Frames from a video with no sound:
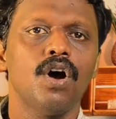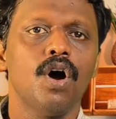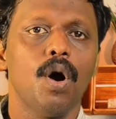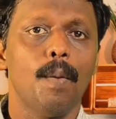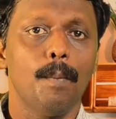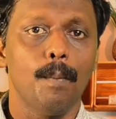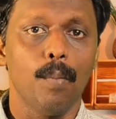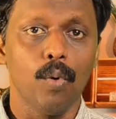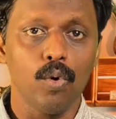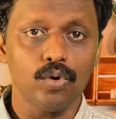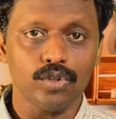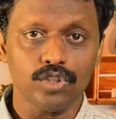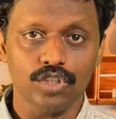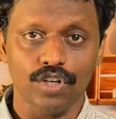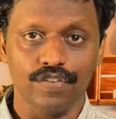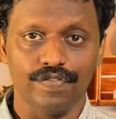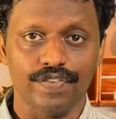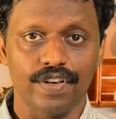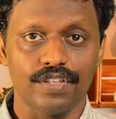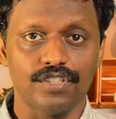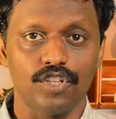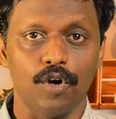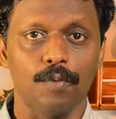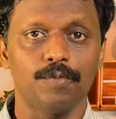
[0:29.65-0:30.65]
Most of
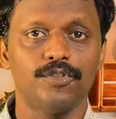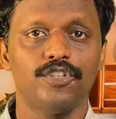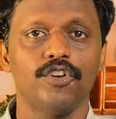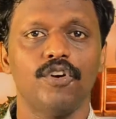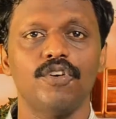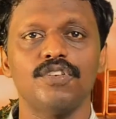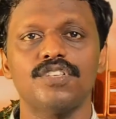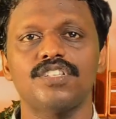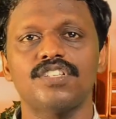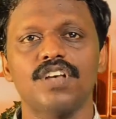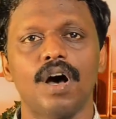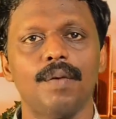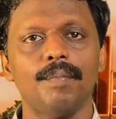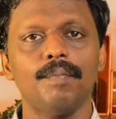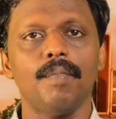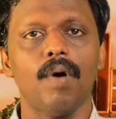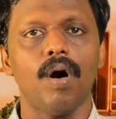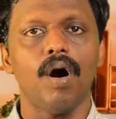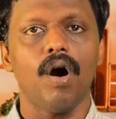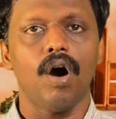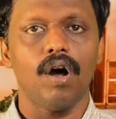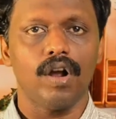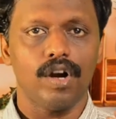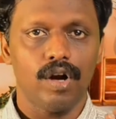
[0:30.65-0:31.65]
us observe
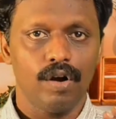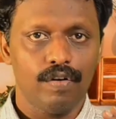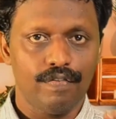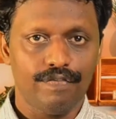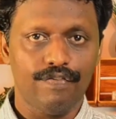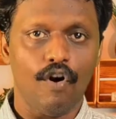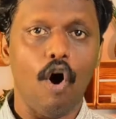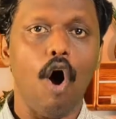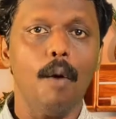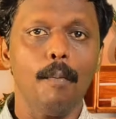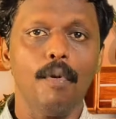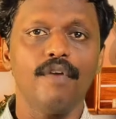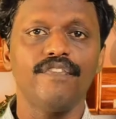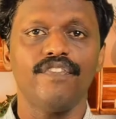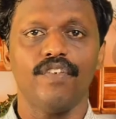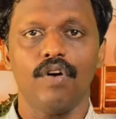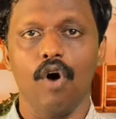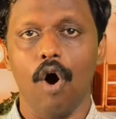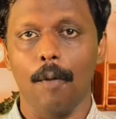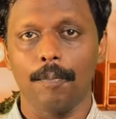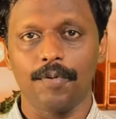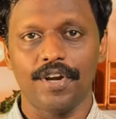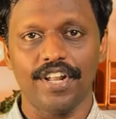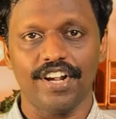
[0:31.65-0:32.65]
some form of
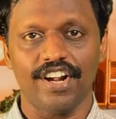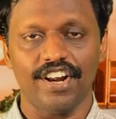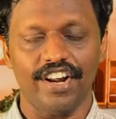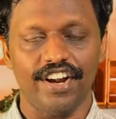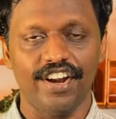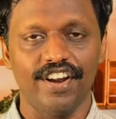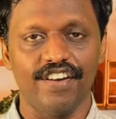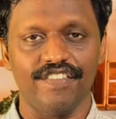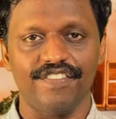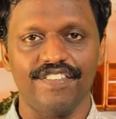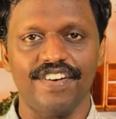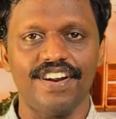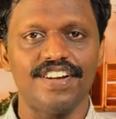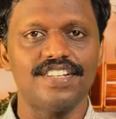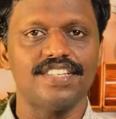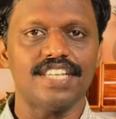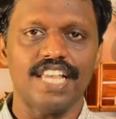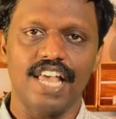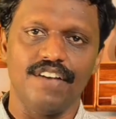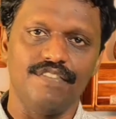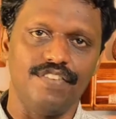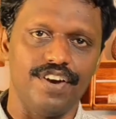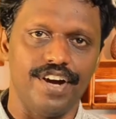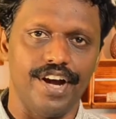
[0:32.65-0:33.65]
optical interference
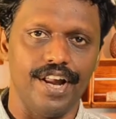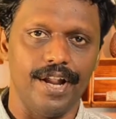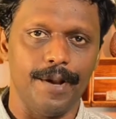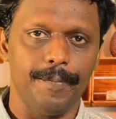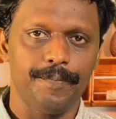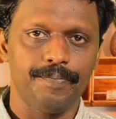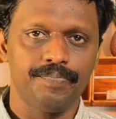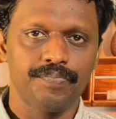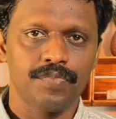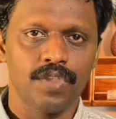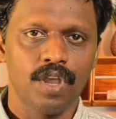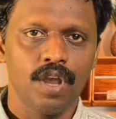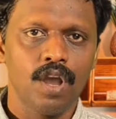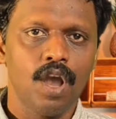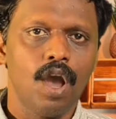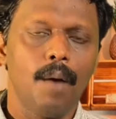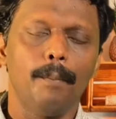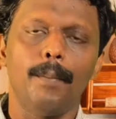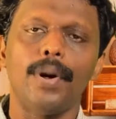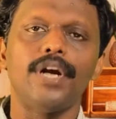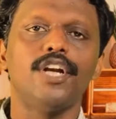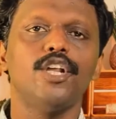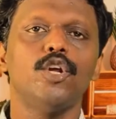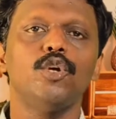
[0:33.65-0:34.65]
every day,
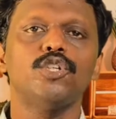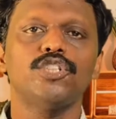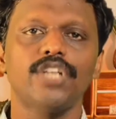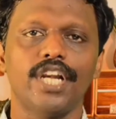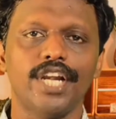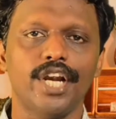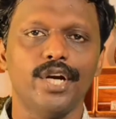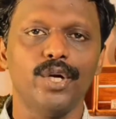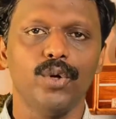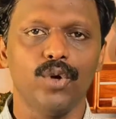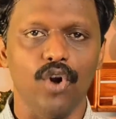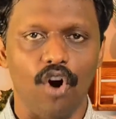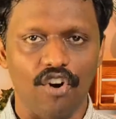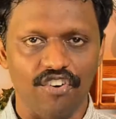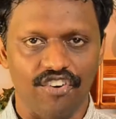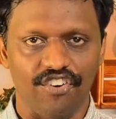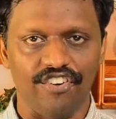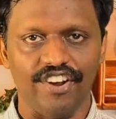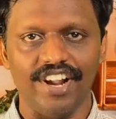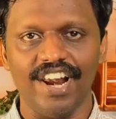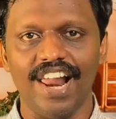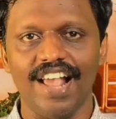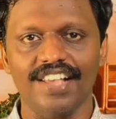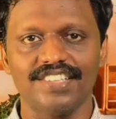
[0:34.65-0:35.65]
but usually do not
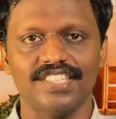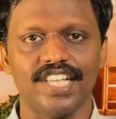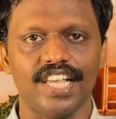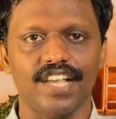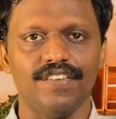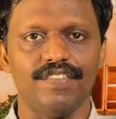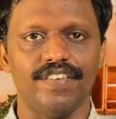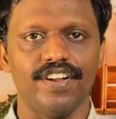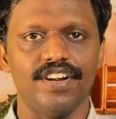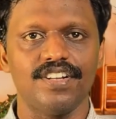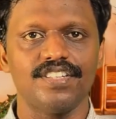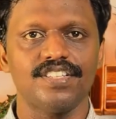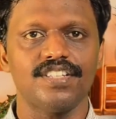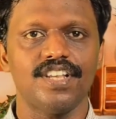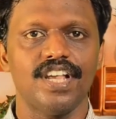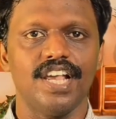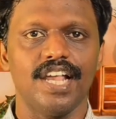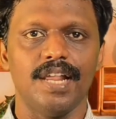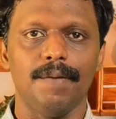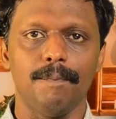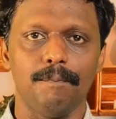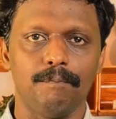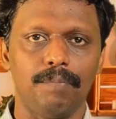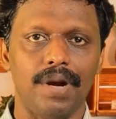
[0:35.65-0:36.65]
realize the events
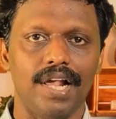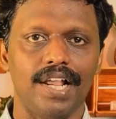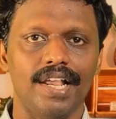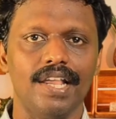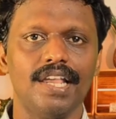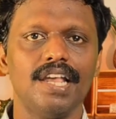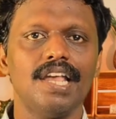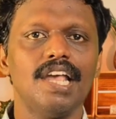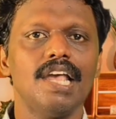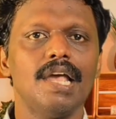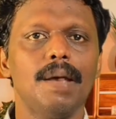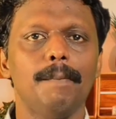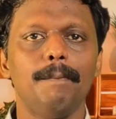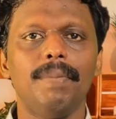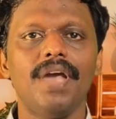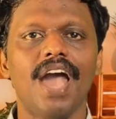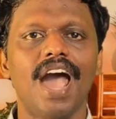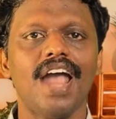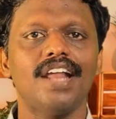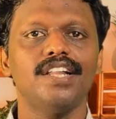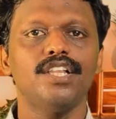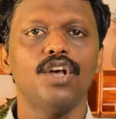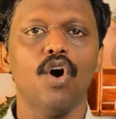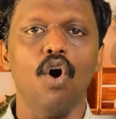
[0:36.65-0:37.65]
in play
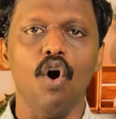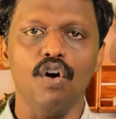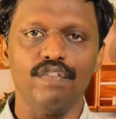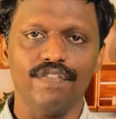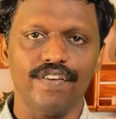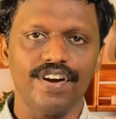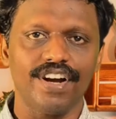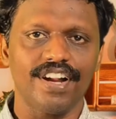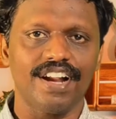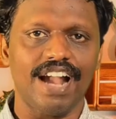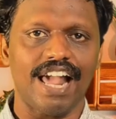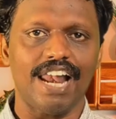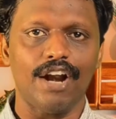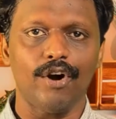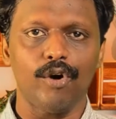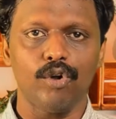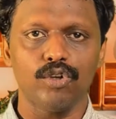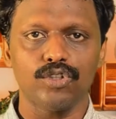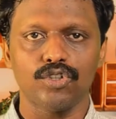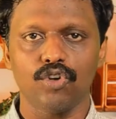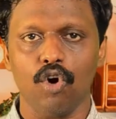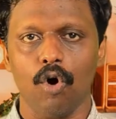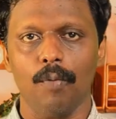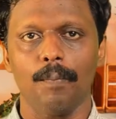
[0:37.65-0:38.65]
behind the often
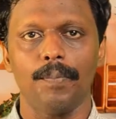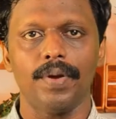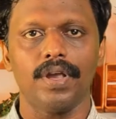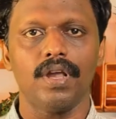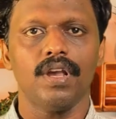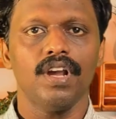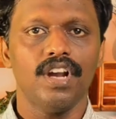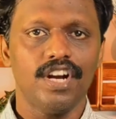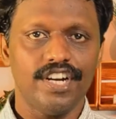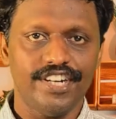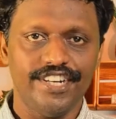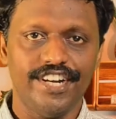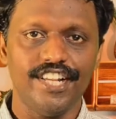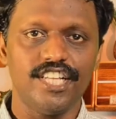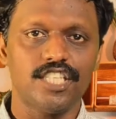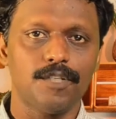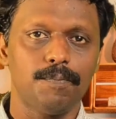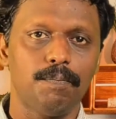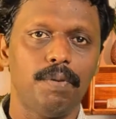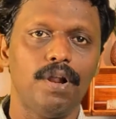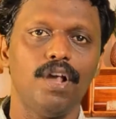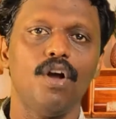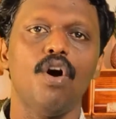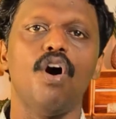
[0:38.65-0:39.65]
kaleidoscopic
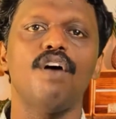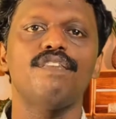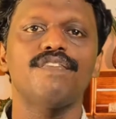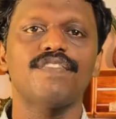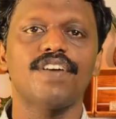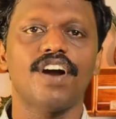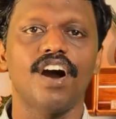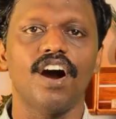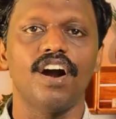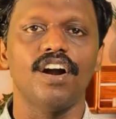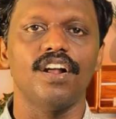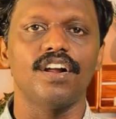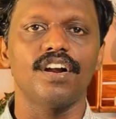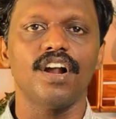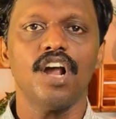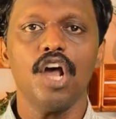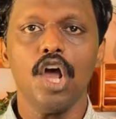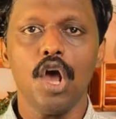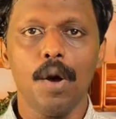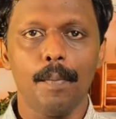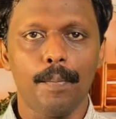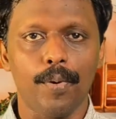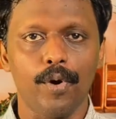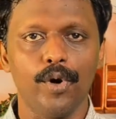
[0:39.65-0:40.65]
display of color
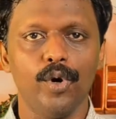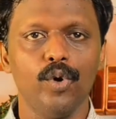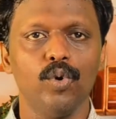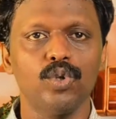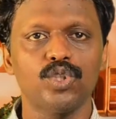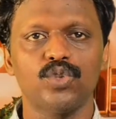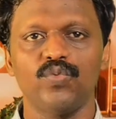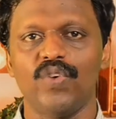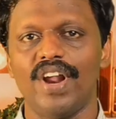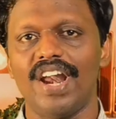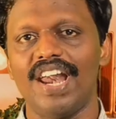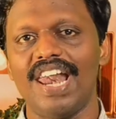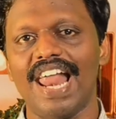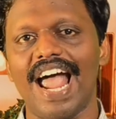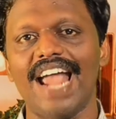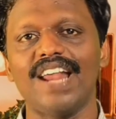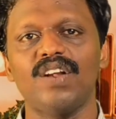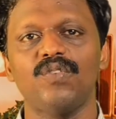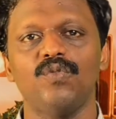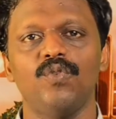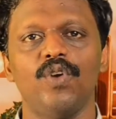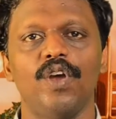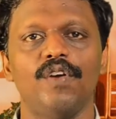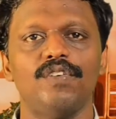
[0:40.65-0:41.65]
produced when
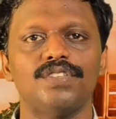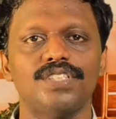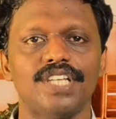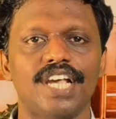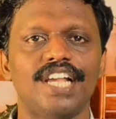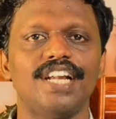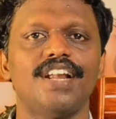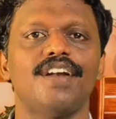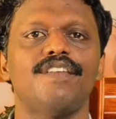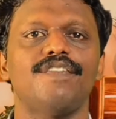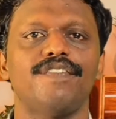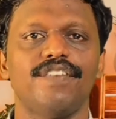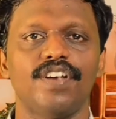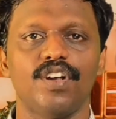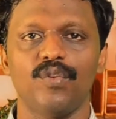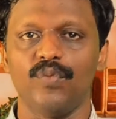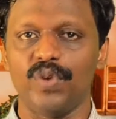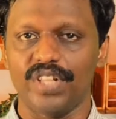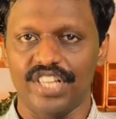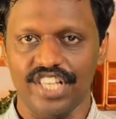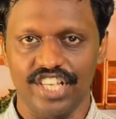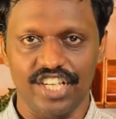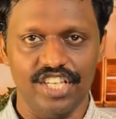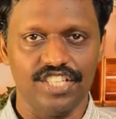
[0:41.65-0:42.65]
light waves interfere
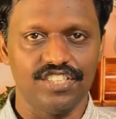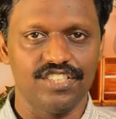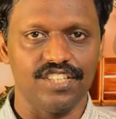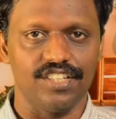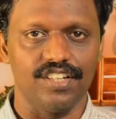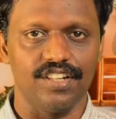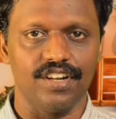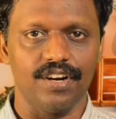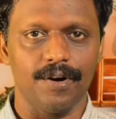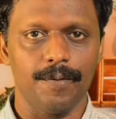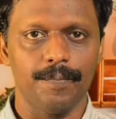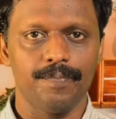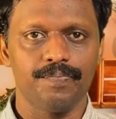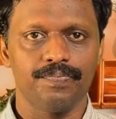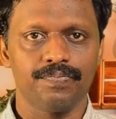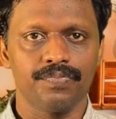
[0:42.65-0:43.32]
with each other.